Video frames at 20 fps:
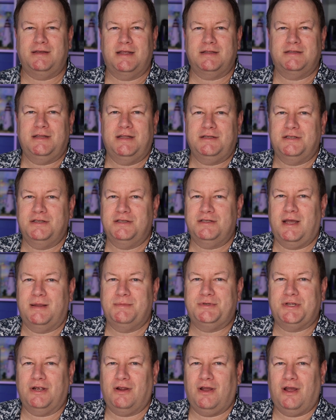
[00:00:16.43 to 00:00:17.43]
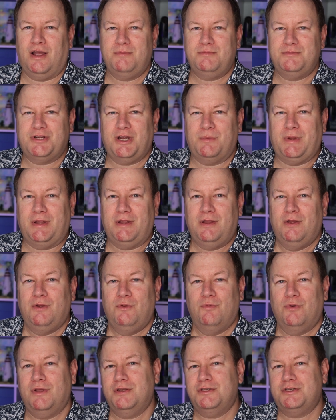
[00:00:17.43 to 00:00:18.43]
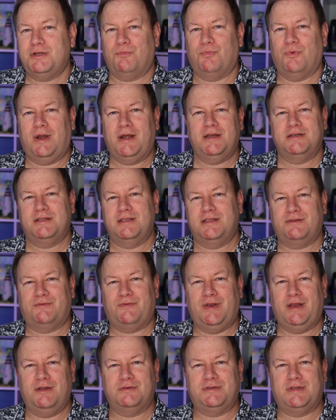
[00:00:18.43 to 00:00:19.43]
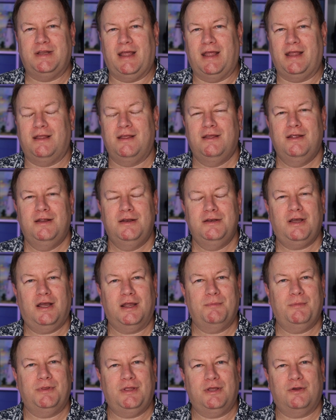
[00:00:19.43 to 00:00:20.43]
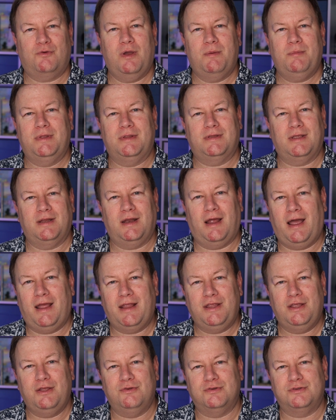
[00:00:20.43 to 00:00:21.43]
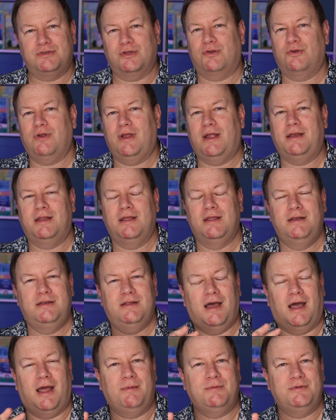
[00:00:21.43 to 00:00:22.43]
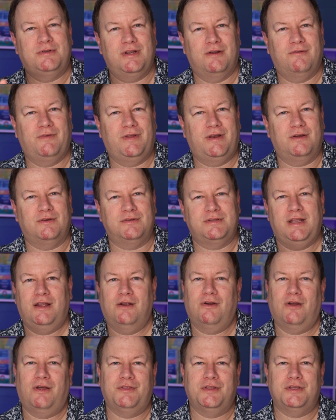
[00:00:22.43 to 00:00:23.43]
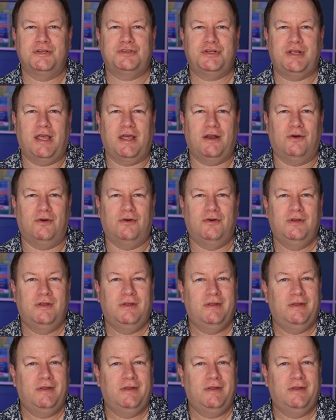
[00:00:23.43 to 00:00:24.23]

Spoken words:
Destination Timeshare. I'm Jeremy. We're going to jump right into this video today, talking about the equipment that I use to create timeshare videos here on this channel.